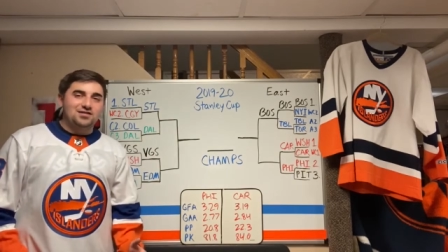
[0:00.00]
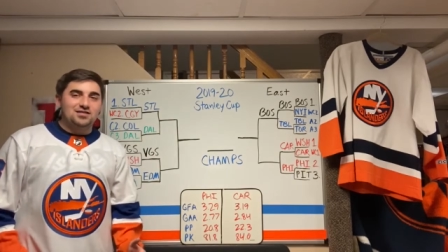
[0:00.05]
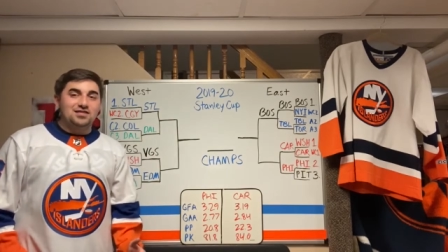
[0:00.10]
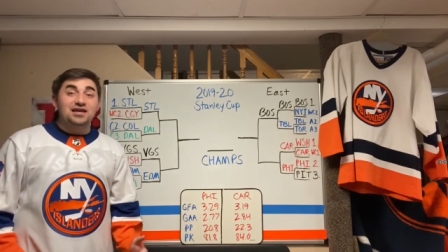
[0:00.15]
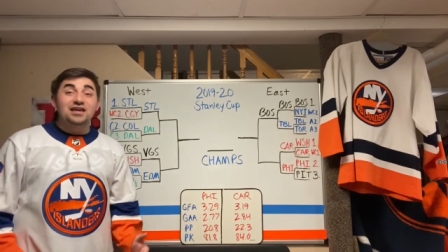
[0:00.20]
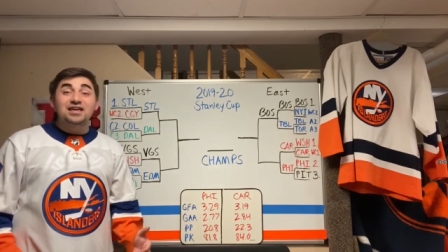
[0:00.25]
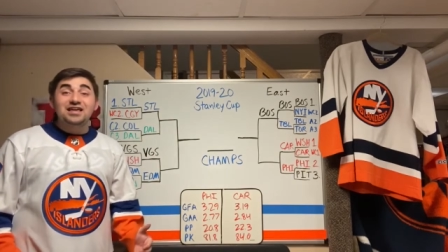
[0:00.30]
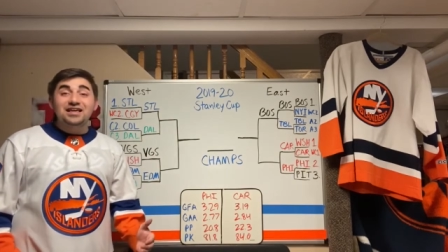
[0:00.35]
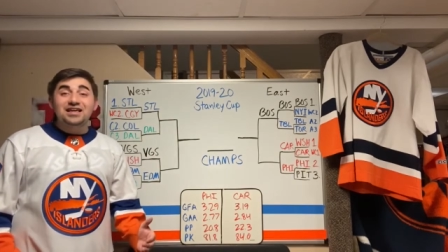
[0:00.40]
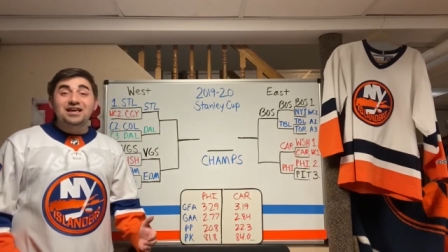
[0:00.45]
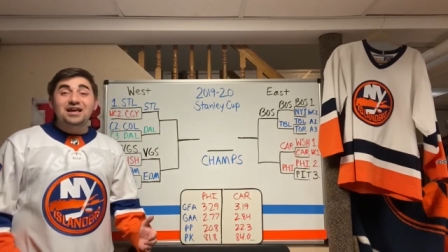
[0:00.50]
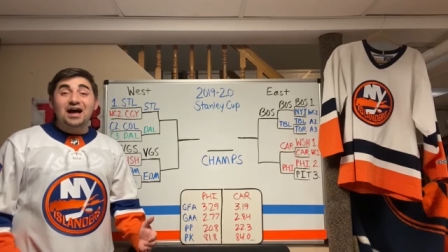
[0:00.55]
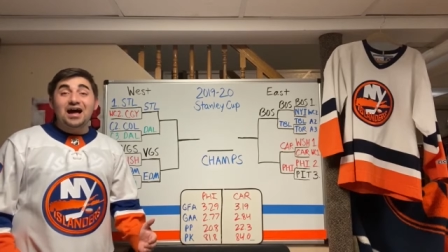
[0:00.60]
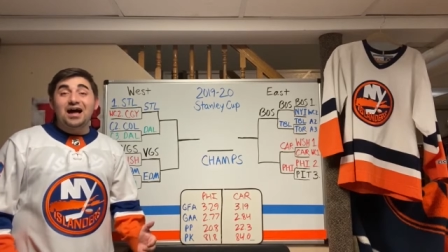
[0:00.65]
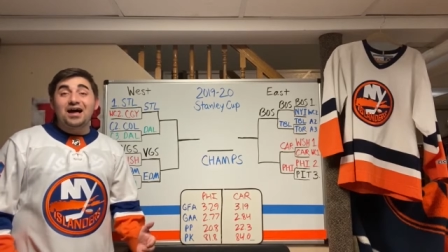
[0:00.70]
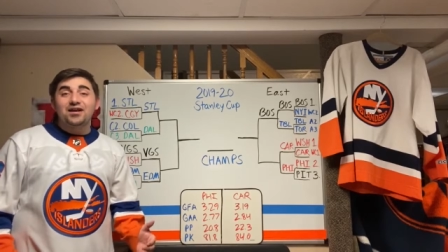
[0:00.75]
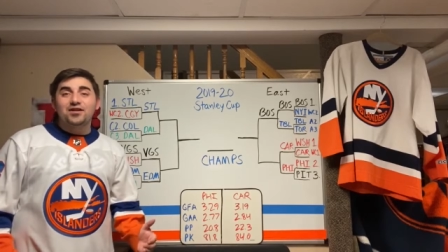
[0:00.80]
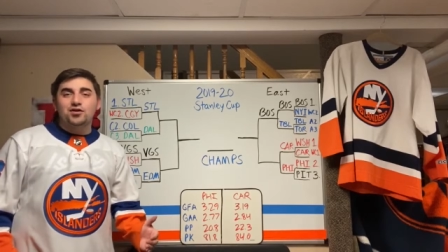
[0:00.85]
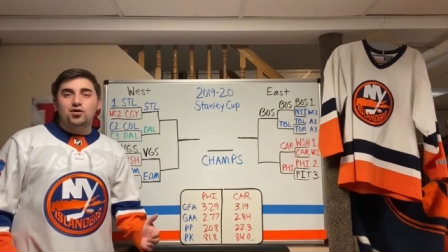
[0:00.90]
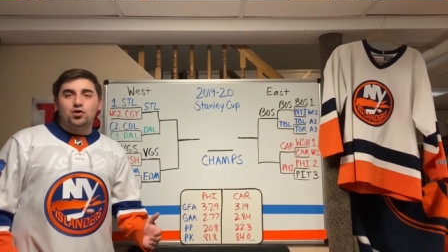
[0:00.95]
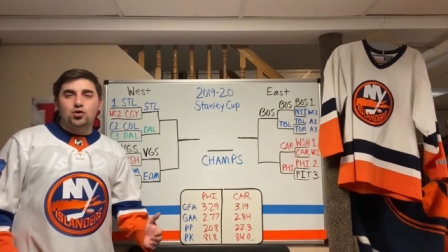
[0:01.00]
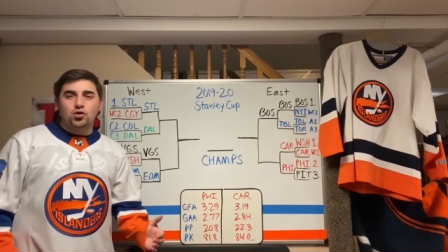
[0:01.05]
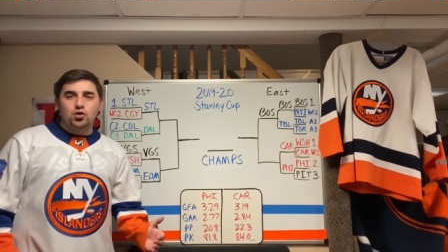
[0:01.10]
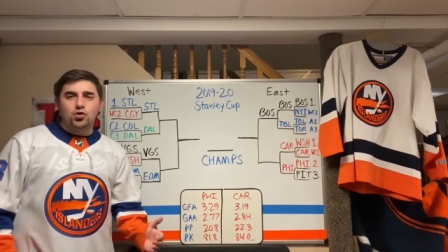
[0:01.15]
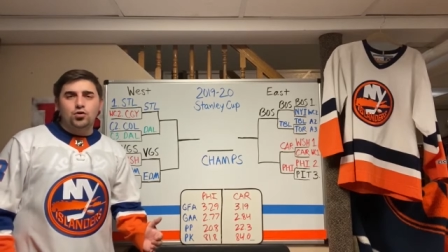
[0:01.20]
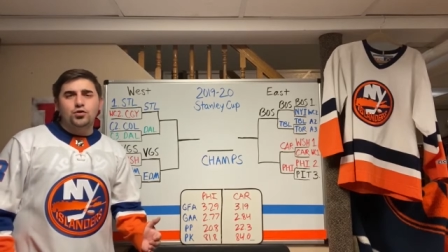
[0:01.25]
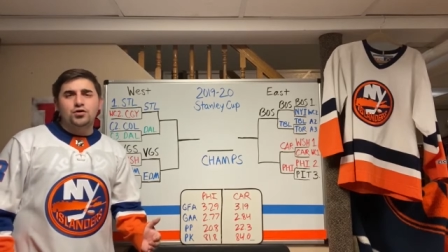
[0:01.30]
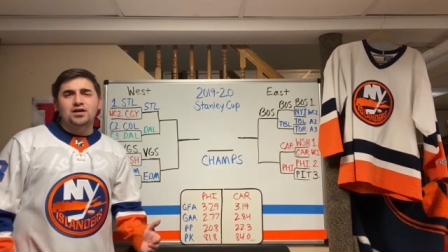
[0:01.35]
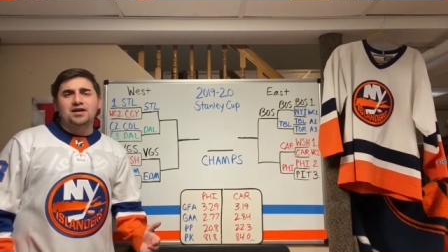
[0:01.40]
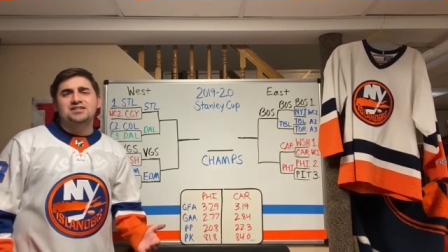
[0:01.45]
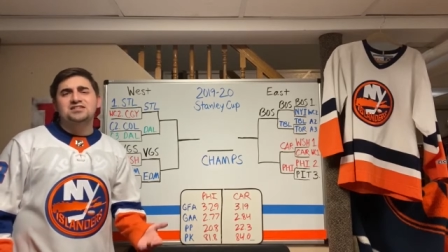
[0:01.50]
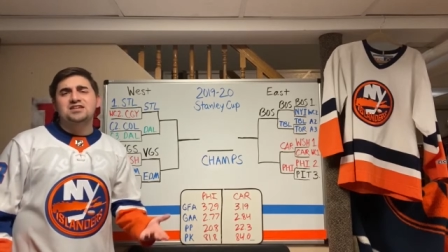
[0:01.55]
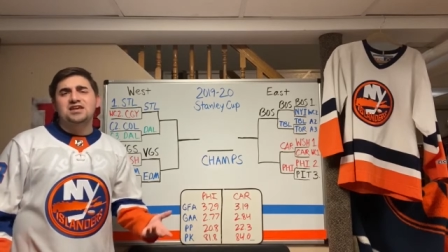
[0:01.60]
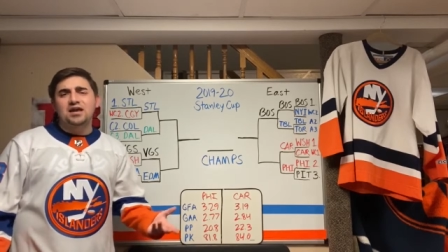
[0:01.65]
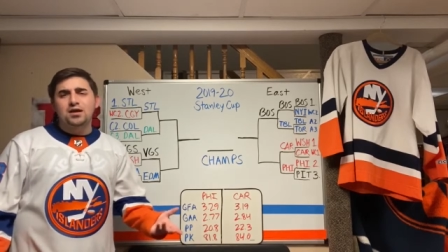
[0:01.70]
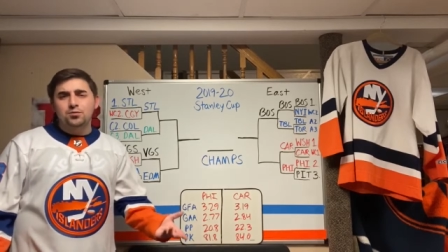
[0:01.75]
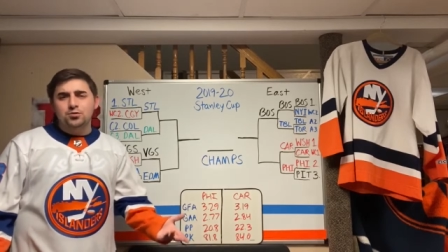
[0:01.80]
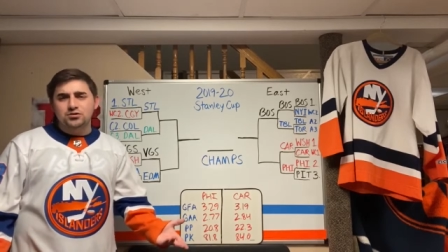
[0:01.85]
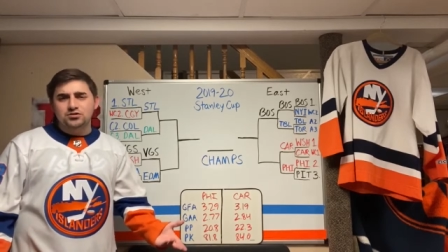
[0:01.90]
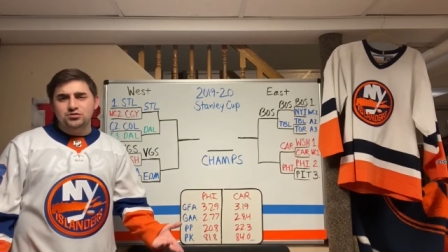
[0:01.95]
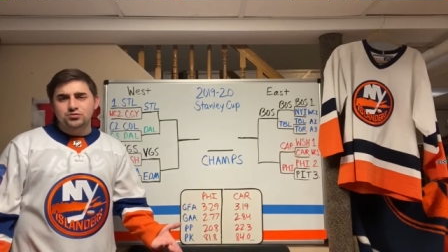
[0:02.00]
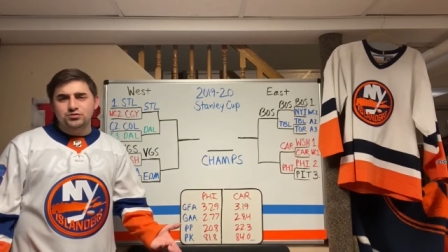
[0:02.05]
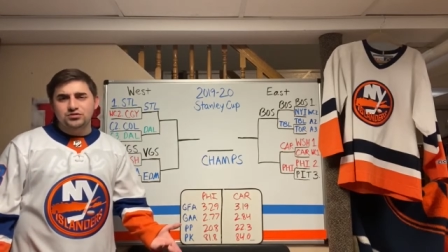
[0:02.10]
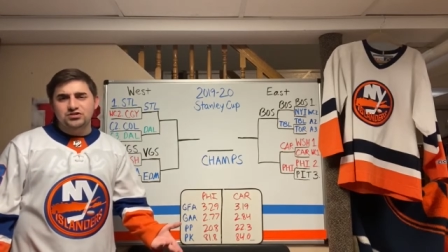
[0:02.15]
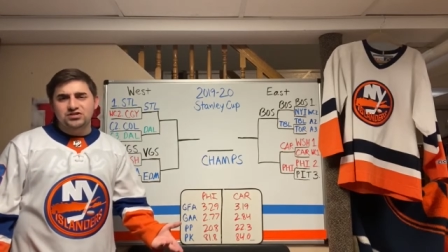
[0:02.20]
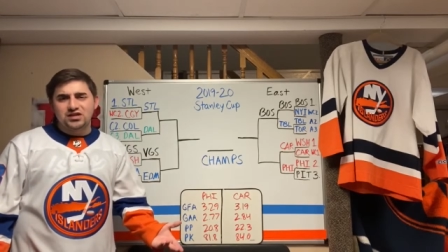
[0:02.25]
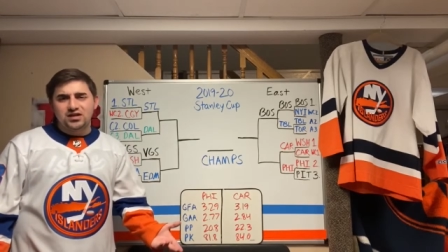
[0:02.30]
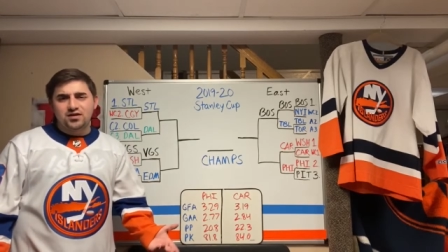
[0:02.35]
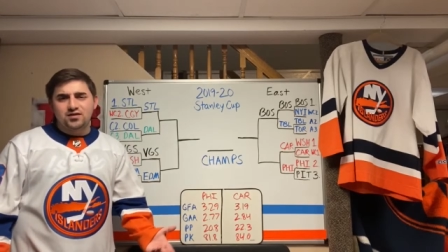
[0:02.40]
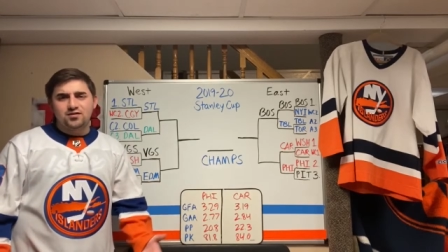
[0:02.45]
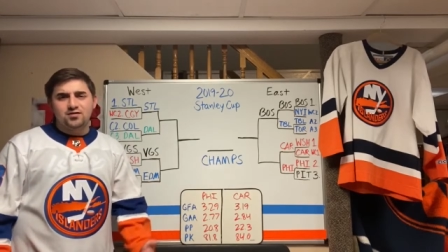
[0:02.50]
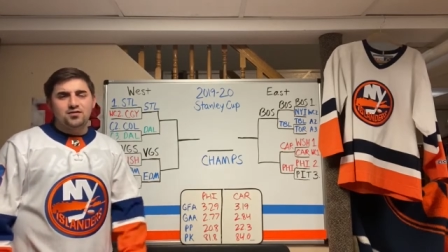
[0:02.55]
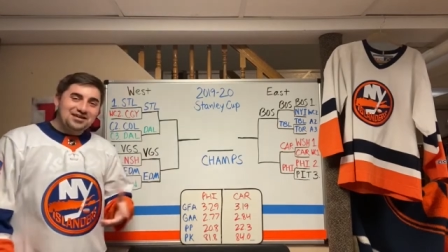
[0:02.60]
They got good, as gamers would say.